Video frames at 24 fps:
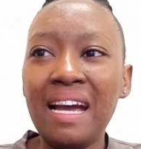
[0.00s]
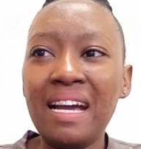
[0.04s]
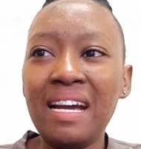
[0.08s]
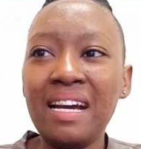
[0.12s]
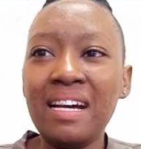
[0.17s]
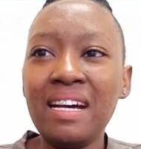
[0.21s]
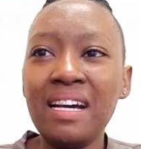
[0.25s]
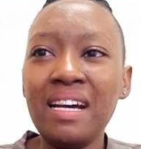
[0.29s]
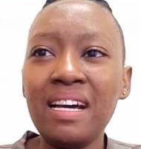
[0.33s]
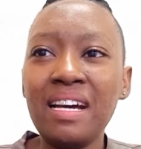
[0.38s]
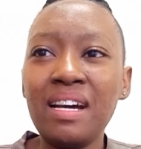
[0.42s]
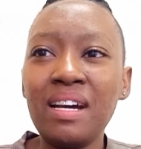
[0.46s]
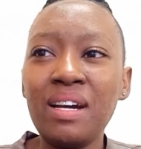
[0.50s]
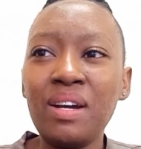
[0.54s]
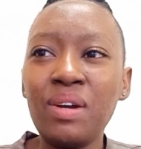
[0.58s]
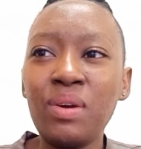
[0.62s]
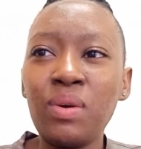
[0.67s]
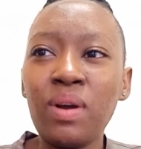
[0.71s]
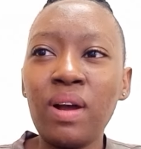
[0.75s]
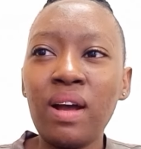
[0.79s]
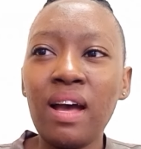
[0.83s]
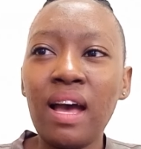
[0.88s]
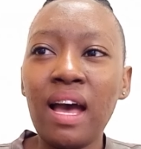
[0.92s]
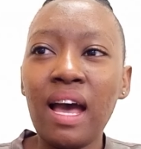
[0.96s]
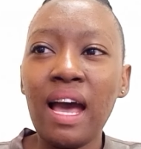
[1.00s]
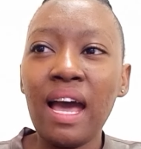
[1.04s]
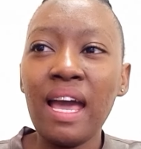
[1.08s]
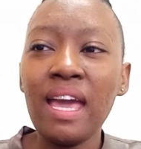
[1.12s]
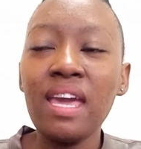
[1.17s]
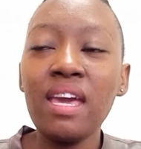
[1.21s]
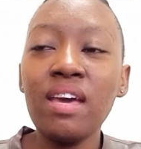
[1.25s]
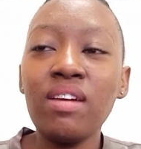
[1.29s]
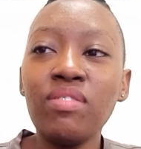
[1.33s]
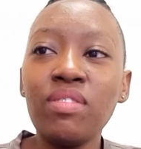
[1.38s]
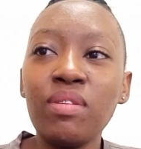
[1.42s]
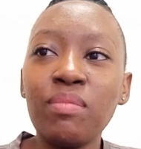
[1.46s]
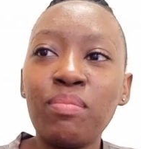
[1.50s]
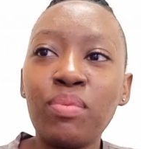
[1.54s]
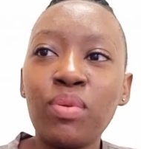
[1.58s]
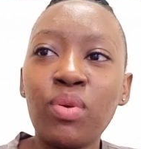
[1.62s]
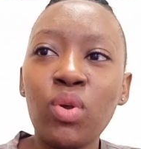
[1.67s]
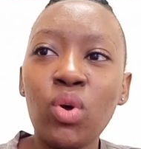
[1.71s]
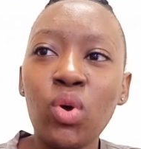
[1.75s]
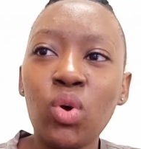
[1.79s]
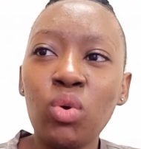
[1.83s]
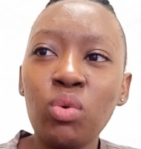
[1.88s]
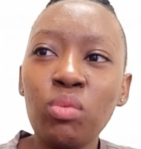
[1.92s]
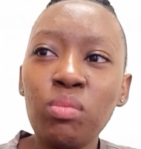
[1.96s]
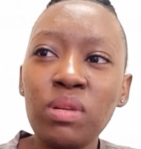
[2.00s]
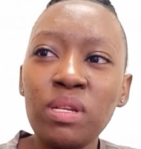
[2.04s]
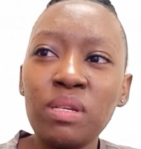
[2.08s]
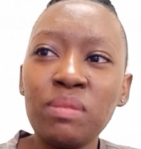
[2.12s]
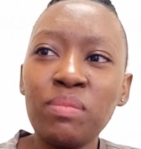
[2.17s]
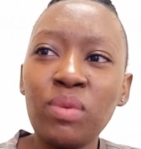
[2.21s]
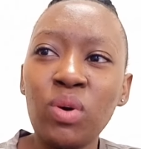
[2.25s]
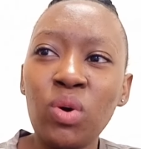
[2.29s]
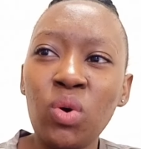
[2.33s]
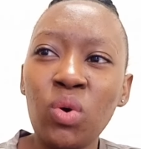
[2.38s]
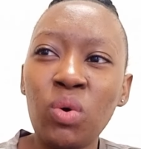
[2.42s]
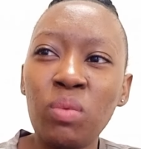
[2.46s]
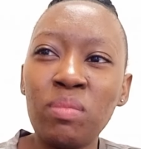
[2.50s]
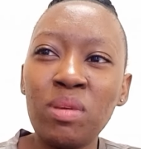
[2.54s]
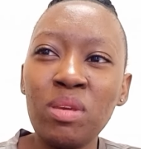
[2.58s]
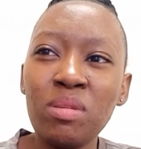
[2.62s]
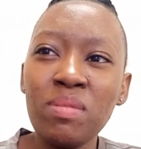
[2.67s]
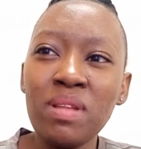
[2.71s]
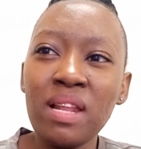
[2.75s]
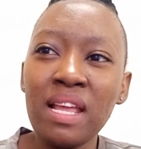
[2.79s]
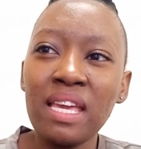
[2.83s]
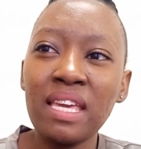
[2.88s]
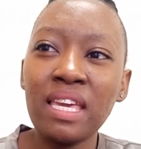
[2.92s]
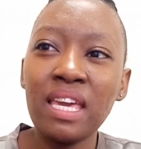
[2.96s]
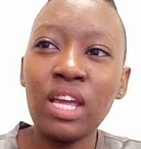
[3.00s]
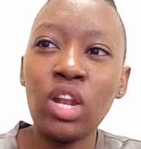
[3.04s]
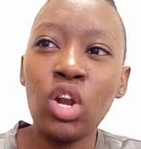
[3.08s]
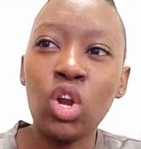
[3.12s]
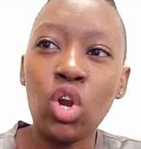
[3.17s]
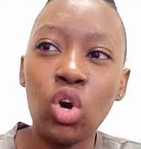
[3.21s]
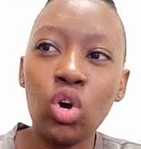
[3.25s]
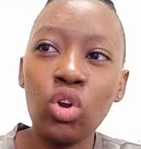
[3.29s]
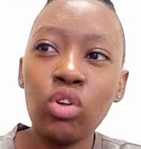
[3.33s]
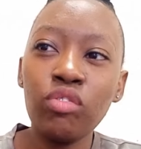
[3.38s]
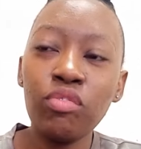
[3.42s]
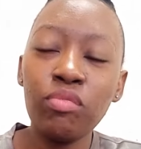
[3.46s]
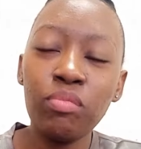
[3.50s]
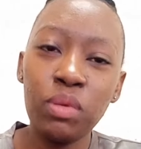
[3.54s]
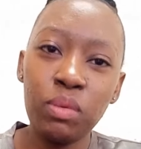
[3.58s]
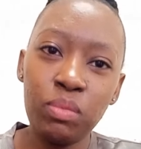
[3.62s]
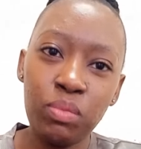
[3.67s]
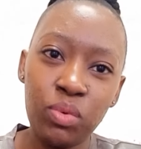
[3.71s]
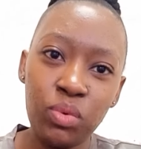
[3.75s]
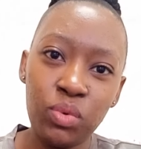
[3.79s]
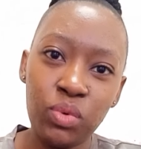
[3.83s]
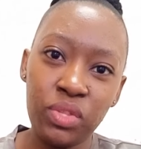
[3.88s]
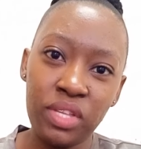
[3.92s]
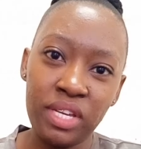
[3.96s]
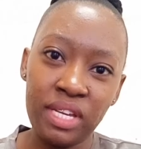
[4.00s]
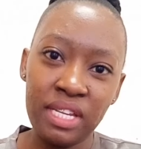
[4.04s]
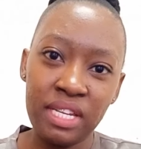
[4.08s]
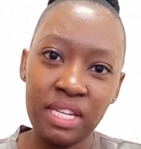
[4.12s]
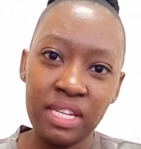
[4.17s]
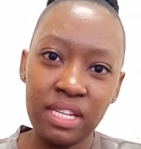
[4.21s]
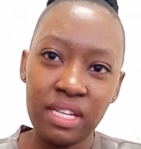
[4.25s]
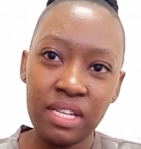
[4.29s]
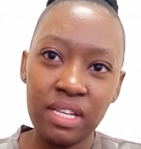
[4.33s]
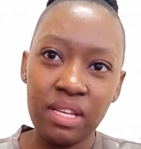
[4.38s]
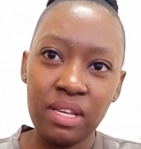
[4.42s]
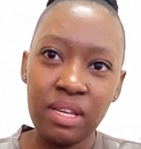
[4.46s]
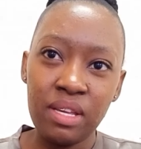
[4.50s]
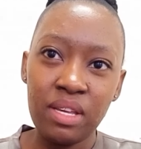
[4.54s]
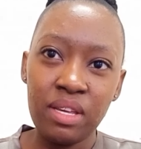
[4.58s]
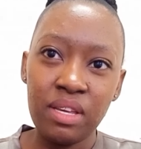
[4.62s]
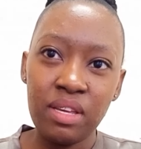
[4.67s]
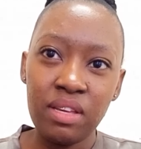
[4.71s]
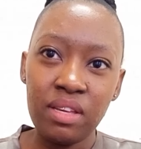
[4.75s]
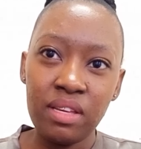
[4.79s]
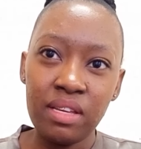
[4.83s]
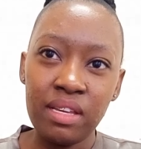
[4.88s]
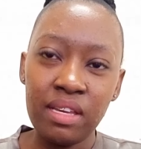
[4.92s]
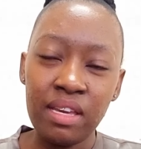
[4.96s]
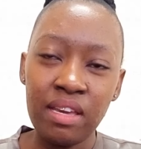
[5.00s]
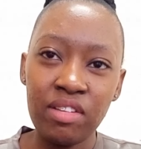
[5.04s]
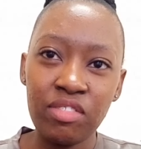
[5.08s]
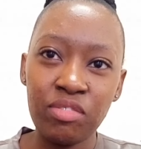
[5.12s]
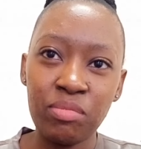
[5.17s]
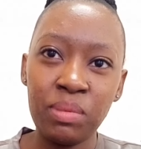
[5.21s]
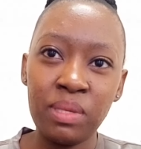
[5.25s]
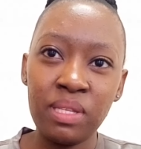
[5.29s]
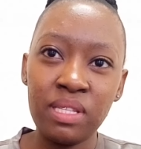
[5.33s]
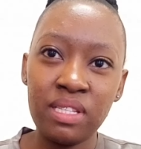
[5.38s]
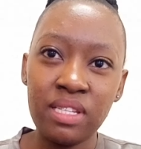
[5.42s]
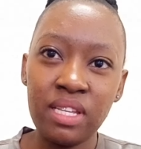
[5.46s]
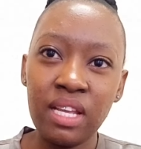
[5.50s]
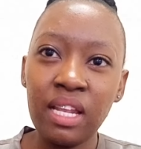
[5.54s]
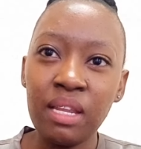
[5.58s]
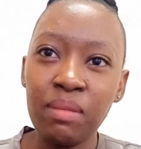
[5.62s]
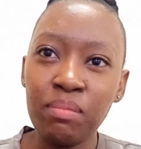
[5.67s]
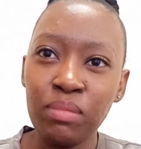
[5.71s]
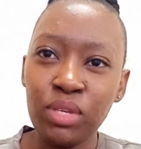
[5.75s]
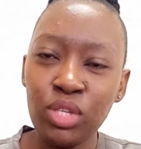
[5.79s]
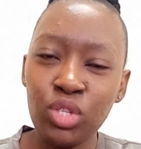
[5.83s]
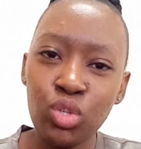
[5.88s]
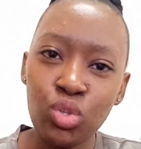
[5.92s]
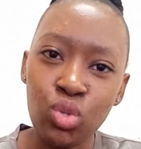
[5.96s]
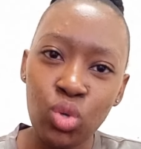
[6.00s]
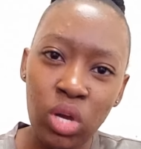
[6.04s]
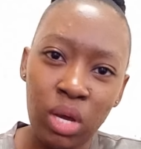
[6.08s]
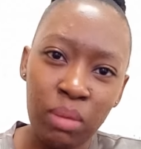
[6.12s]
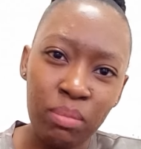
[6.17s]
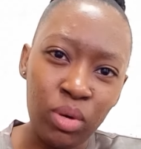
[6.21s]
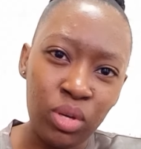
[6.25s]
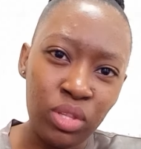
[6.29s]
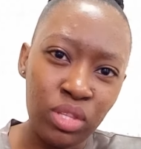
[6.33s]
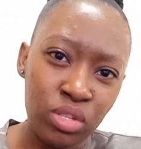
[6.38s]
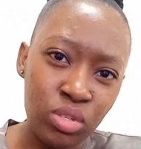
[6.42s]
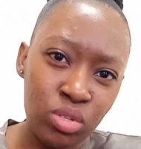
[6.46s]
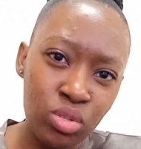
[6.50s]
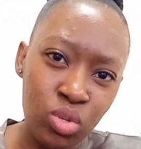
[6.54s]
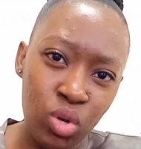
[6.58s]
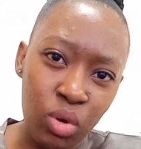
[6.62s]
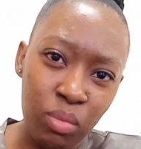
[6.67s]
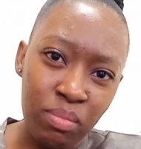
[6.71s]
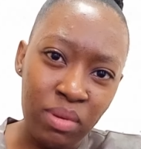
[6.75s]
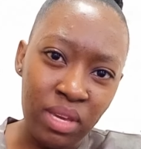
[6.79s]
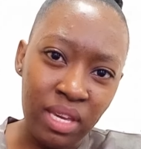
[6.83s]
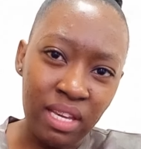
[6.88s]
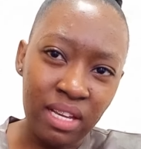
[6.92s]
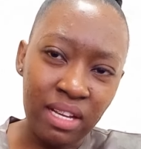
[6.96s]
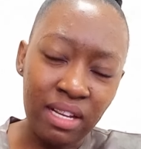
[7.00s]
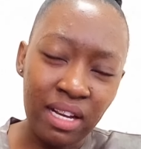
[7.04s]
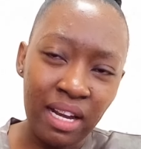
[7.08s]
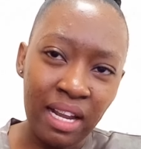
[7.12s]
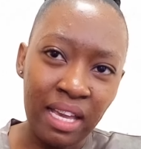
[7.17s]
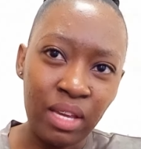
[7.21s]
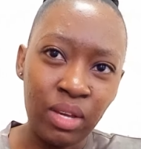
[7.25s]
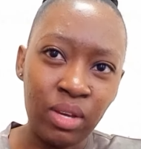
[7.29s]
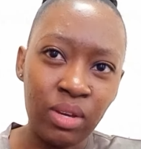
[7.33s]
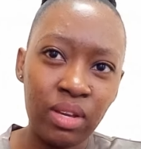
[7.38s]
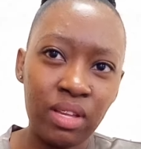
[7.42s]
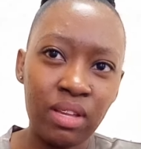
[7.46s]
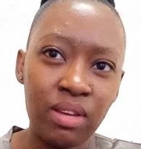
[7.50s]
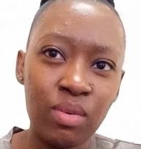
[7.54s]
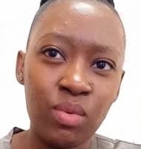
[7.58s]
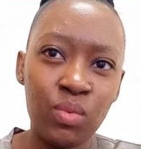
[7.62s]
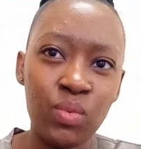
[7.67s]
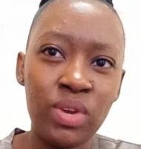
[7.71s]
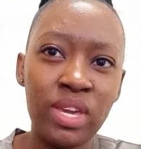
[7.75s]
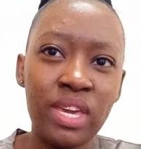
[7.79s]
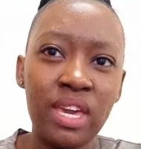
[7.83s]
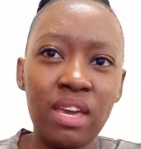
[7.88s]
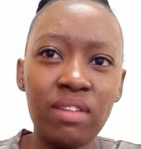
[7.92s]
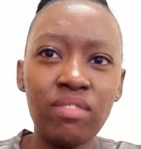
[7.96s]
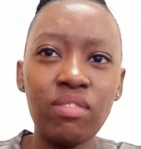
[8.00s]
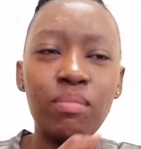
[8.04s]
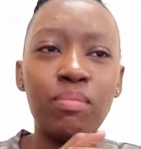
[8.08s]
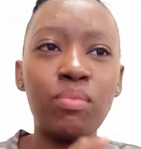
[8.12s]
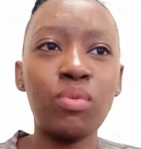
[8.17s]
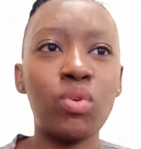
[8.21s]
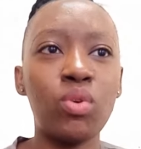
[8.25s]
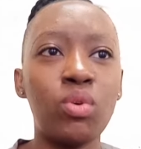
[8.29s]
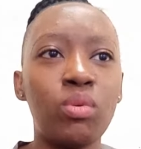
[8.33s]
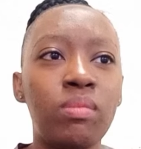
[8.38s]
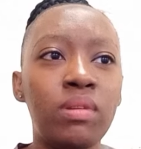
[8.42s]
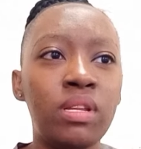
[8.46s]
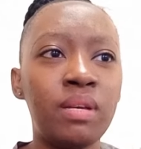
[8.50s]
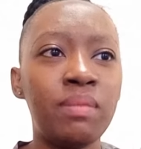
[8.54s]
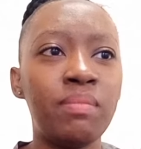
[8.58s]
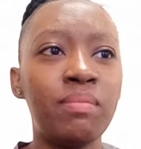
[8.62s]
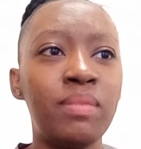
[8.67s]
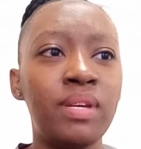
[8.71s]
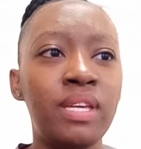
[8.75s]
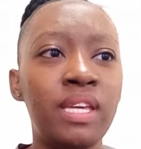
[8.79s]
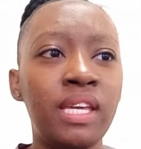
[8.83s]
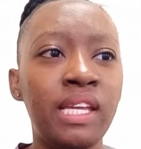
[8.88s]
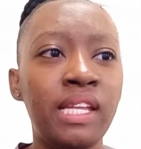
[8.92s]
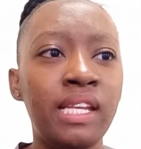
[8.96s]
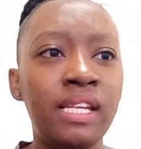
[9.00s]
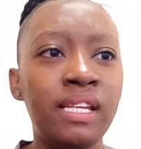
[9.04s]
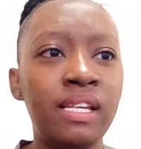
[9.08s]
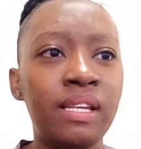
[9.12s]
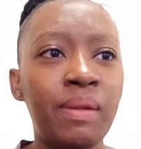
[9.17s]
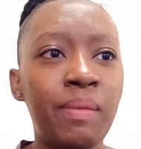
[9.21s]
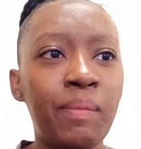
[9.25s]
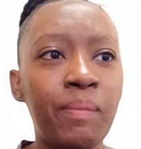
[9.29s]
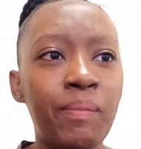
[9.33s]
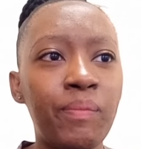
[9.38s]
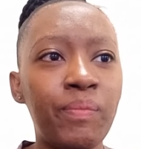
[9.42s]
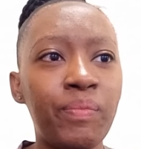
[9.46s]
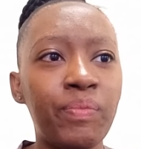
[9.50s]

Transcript: Uh, I have a problem, or maybe like a lot of people that have been telling me to talk about this topic. Like we have a problem in,